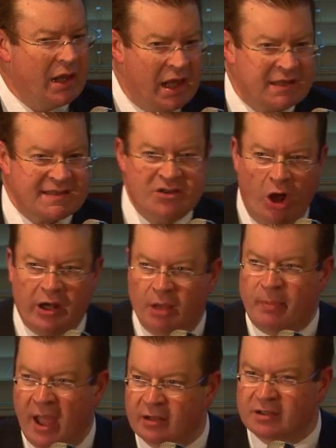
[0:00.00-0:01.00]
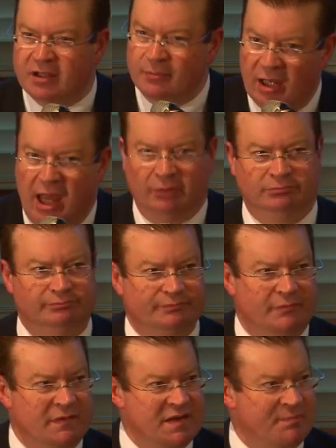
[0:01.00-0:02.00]
It's not about Camilla,
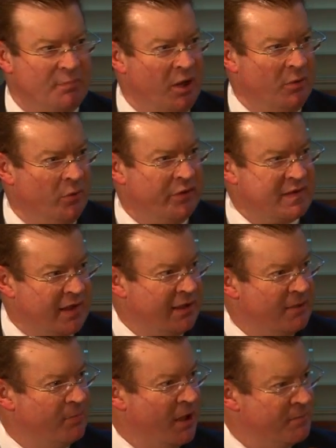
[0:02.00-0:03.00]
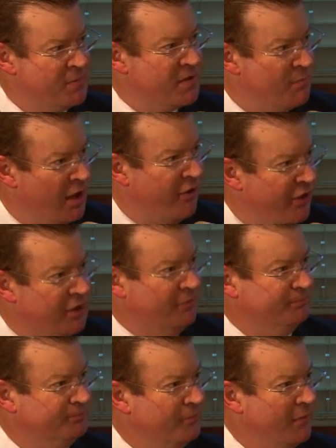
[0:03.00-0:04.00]
despite what the Sunday papers might think.